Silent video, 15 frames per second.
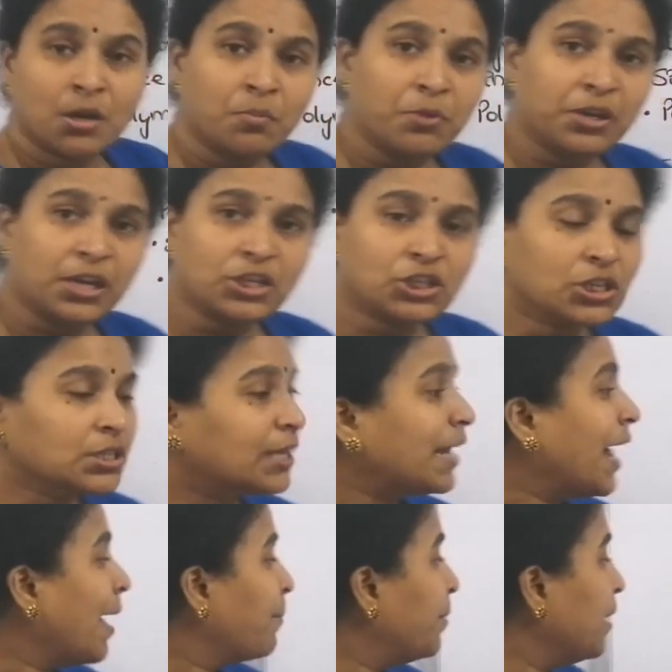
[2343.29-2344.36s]
Mutation can
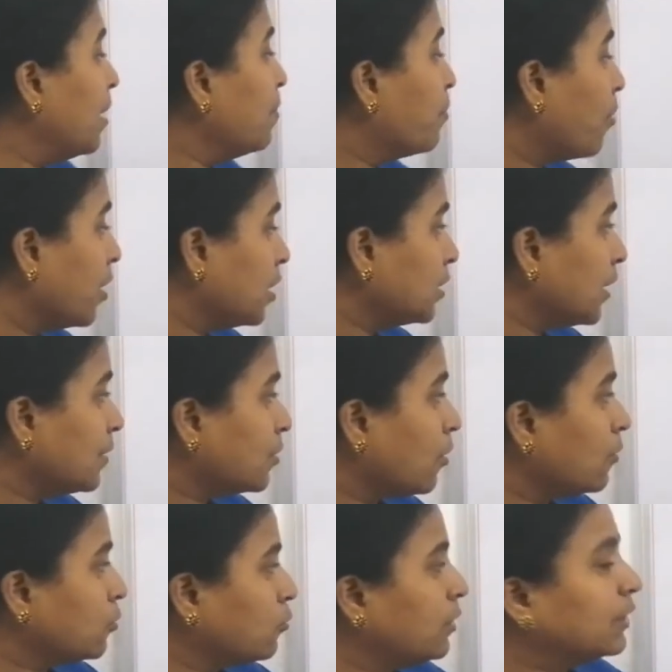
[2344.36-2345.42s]
happen in body cells
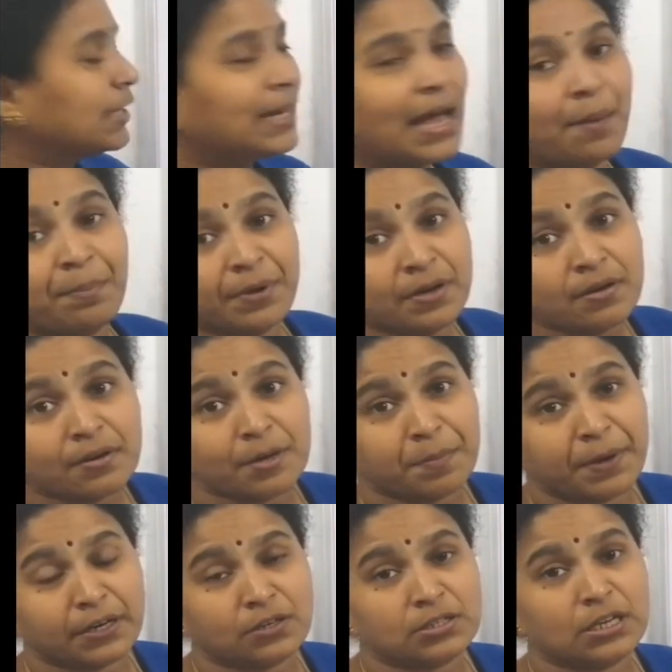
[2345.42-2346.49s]
also, it can happen in
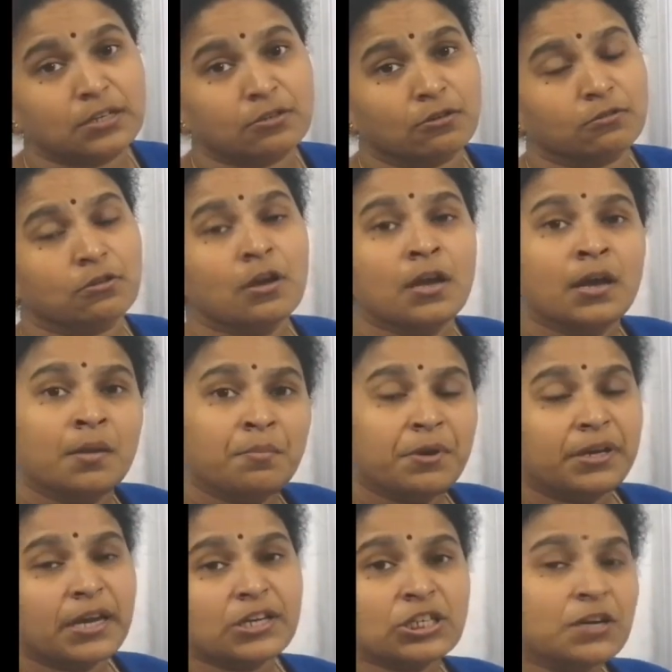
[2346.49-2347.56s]
reproductive cells also.
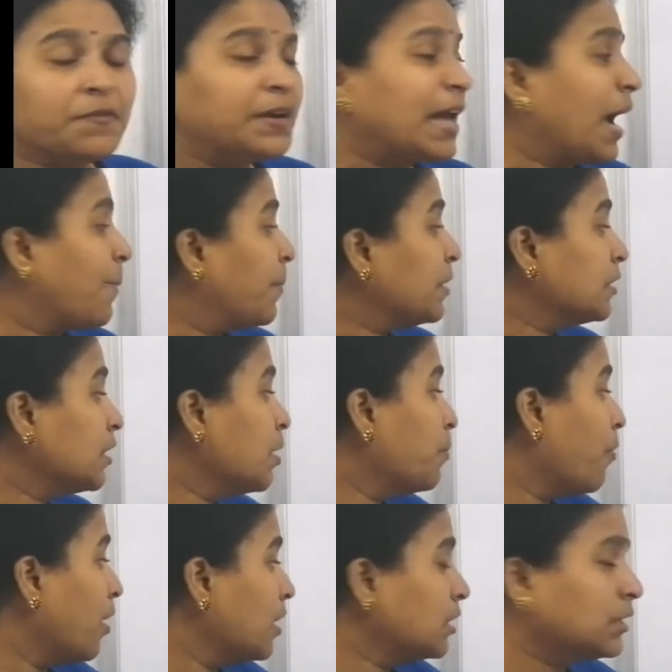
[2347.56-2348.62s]
Mutation, if it happens in the
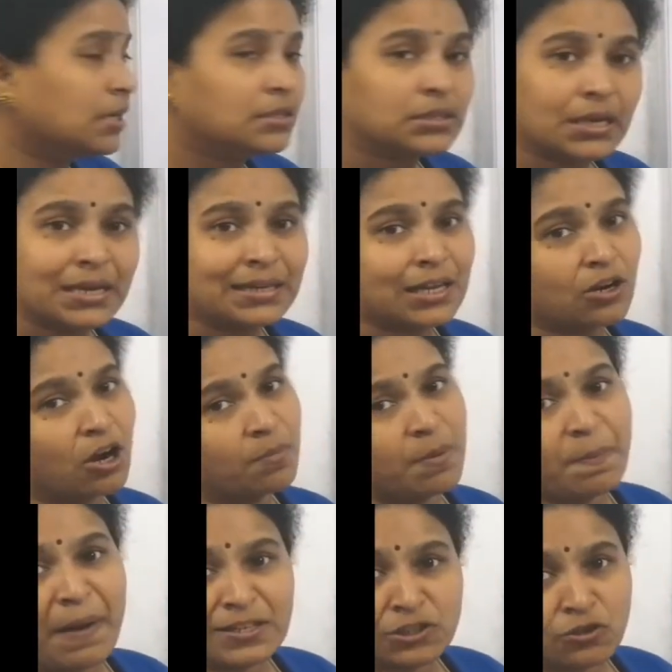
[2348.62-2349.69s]
body cells, it cannot be
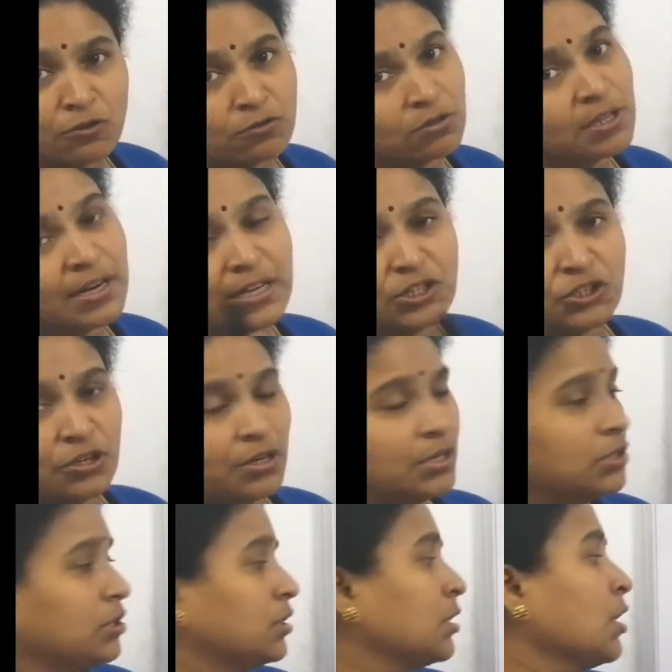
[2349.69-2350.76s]
passed on to the next
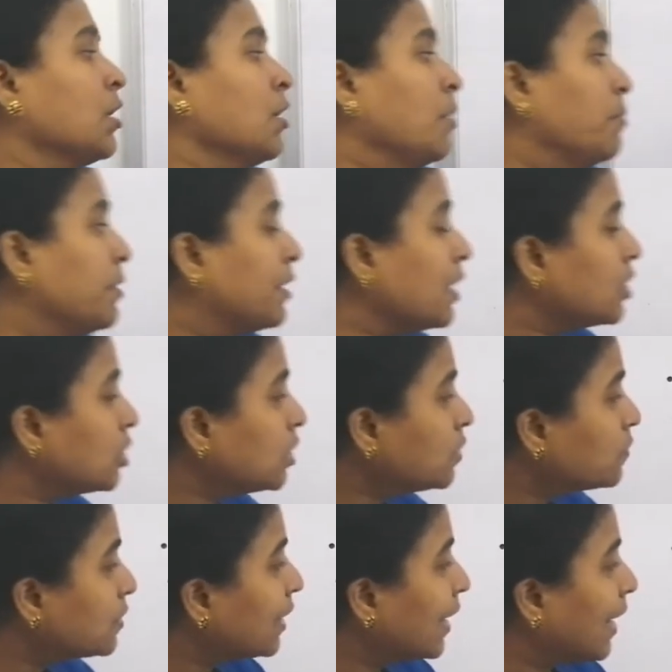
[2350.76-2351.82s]
generations. Mutations
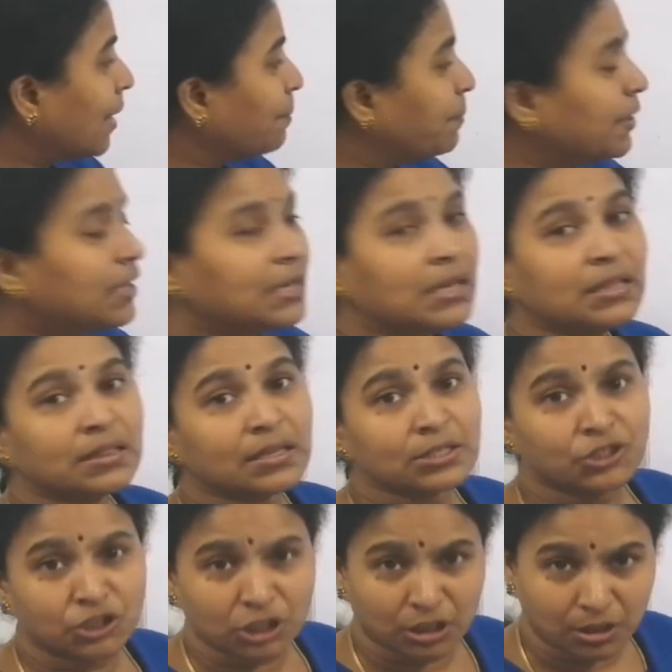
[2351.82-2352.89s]
which are happening in the
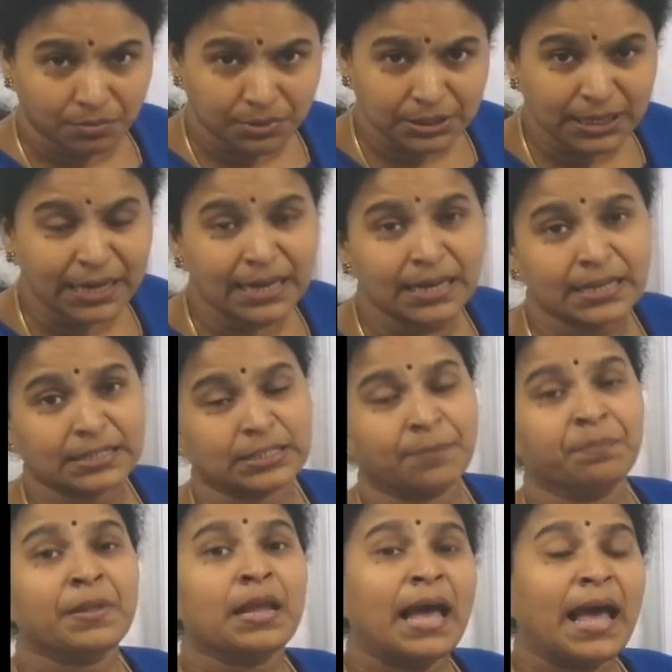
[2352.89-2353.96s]
germ cells,
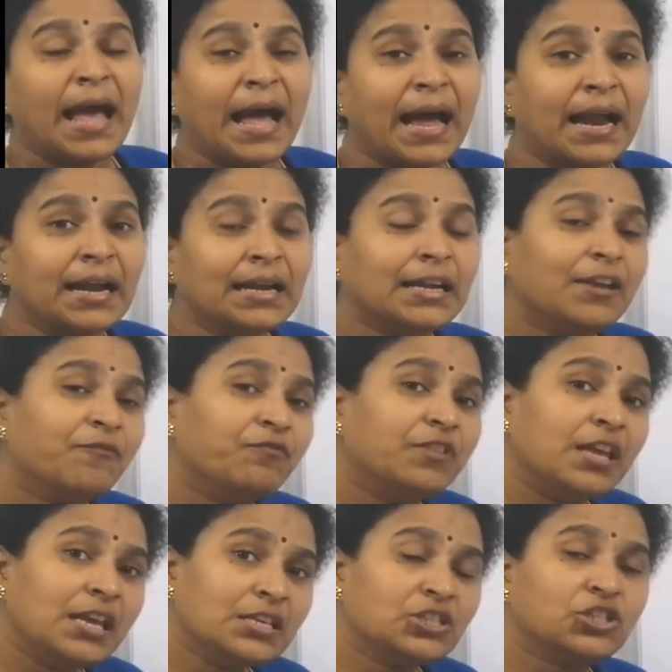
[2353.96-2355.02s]
and if
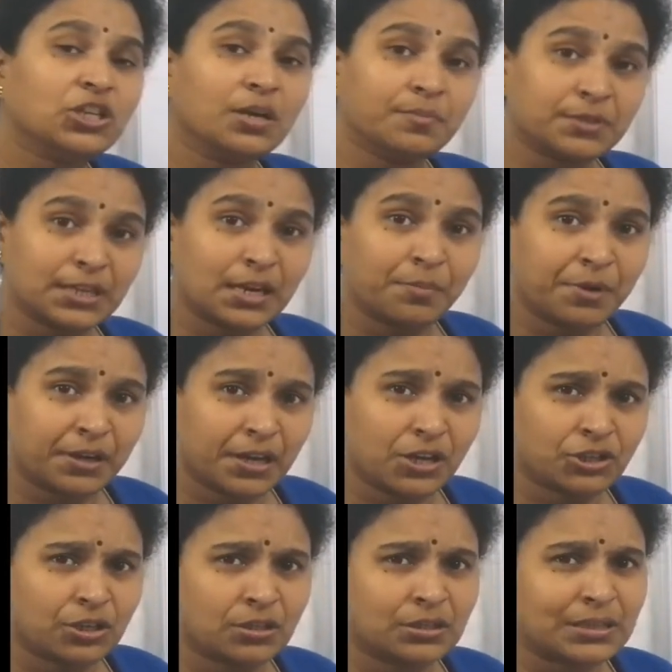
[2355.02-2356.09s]
these germ cell
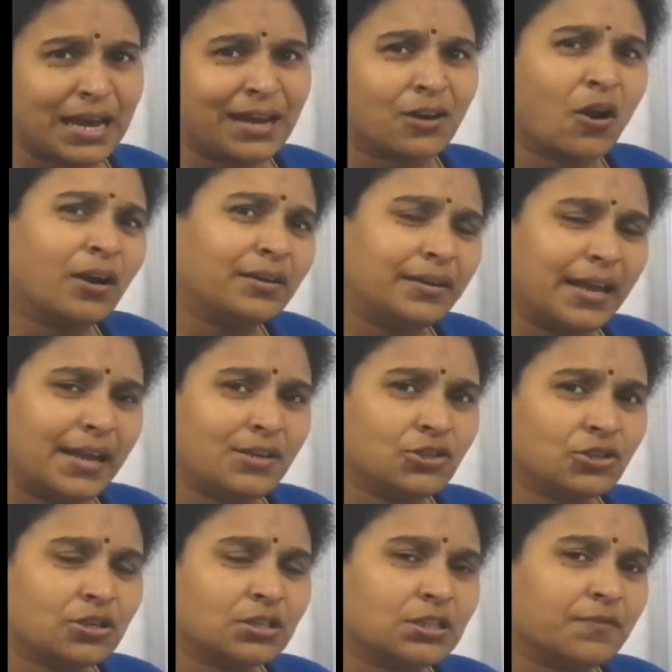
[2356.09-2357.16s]
mutations are not
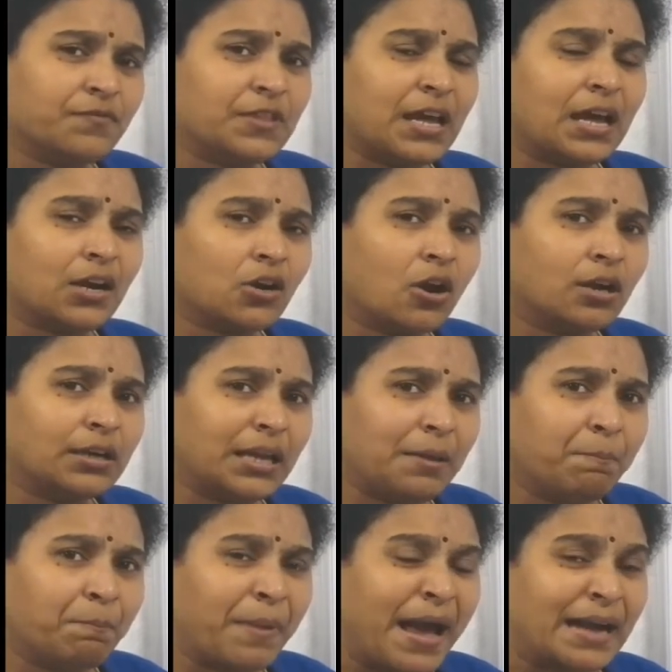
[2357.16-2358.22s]
dangerous, if they are not
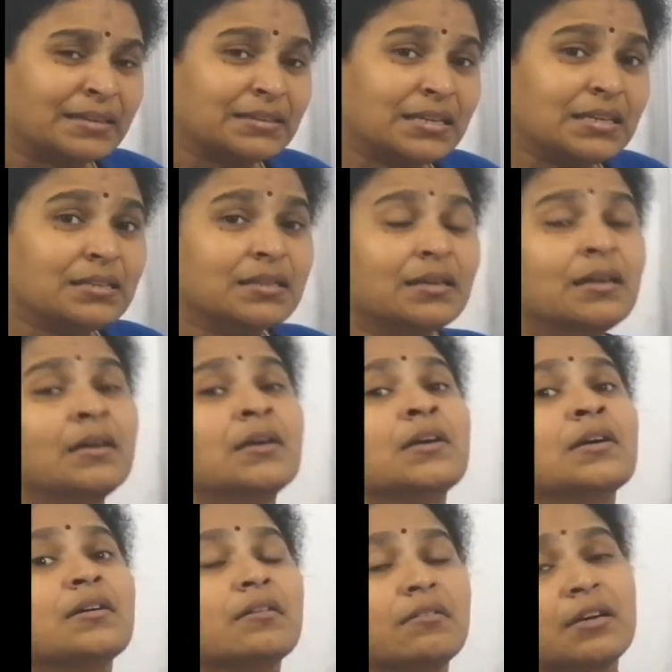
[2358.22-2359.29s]
impacting the
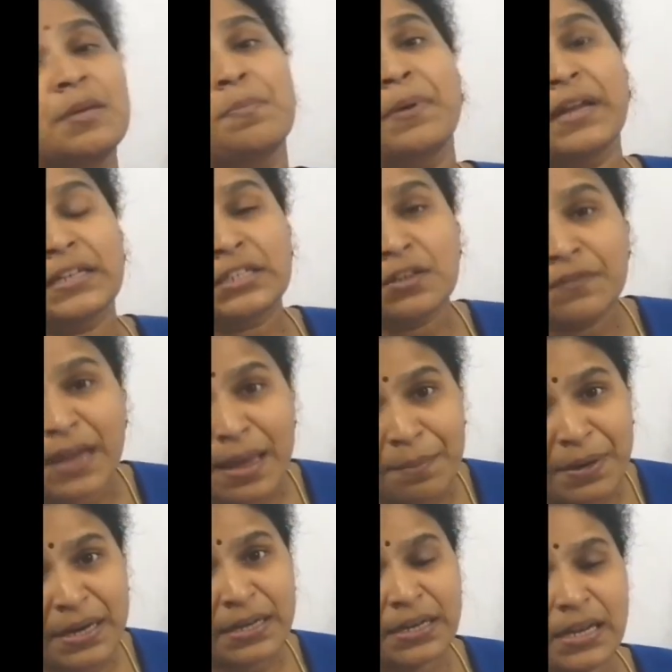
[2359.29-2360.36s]
reproductive
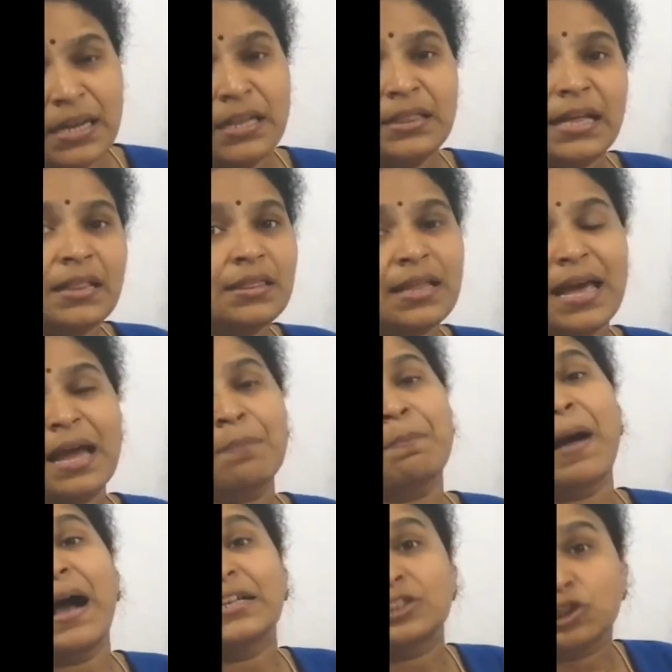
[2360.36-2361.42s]
ability, then they are
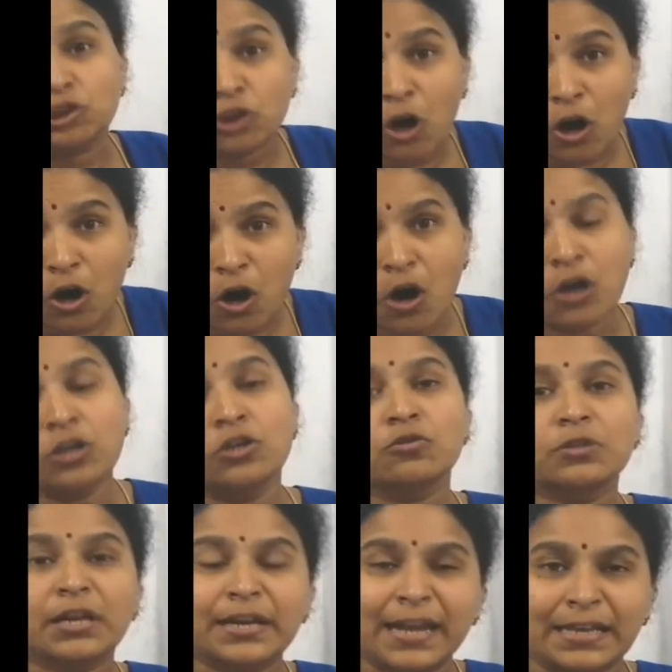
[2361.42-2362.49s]
passed on to
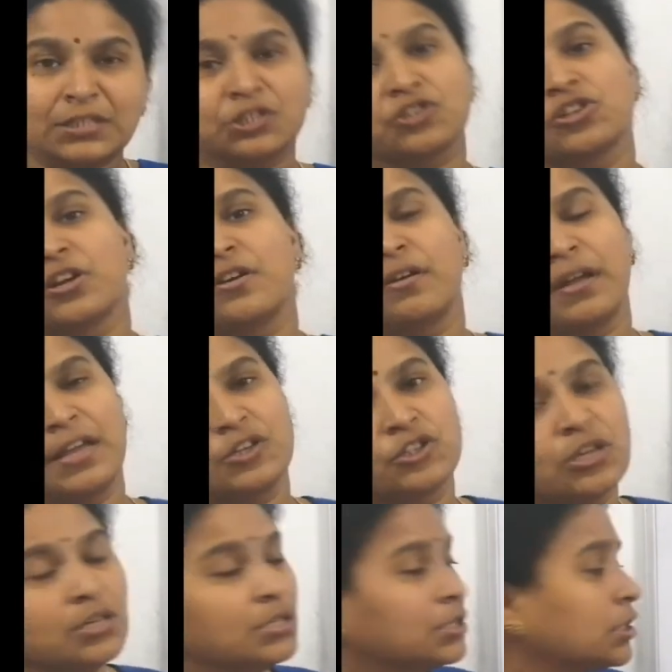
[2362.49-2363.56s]
the next
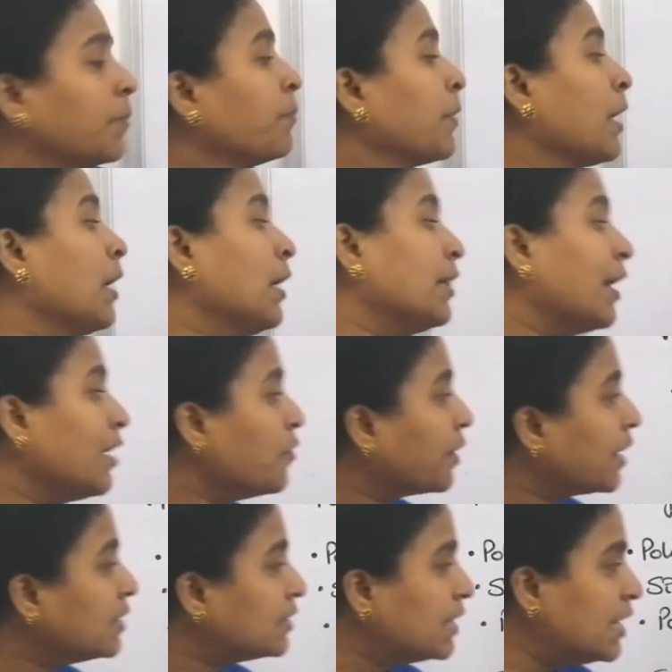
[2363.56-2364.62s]
generations. Then you
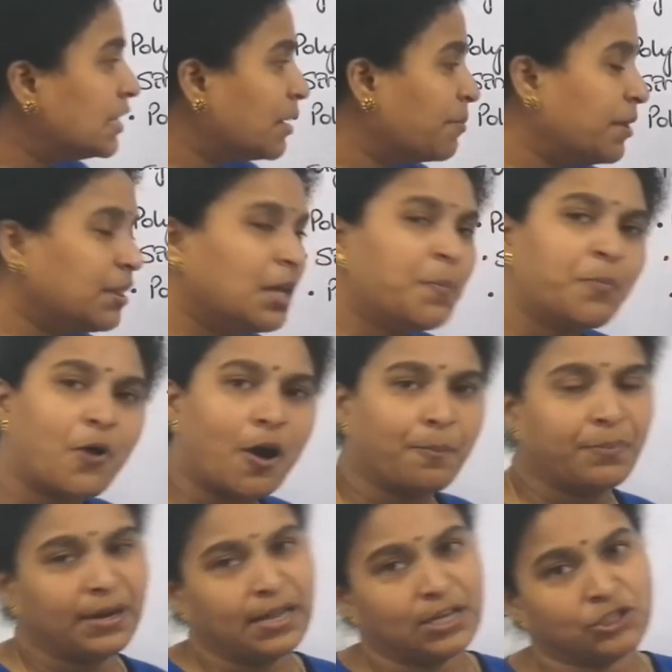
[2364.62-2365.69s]
can see them in the
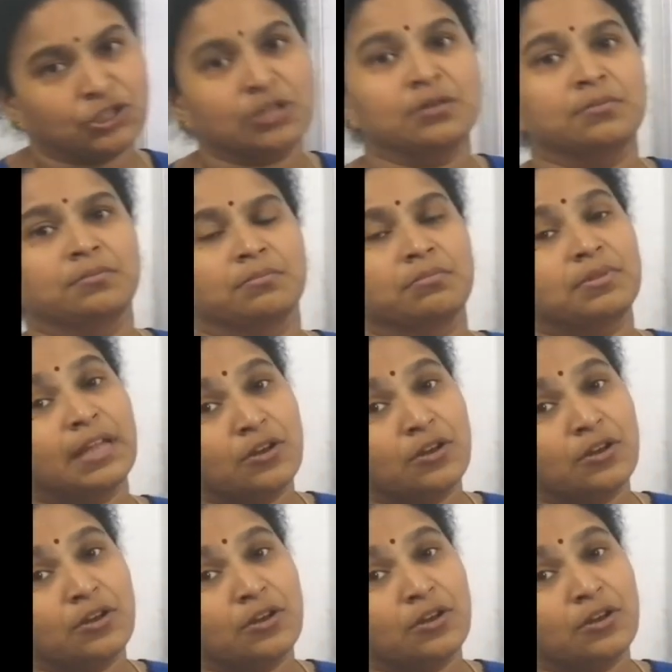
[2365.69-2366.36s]
population.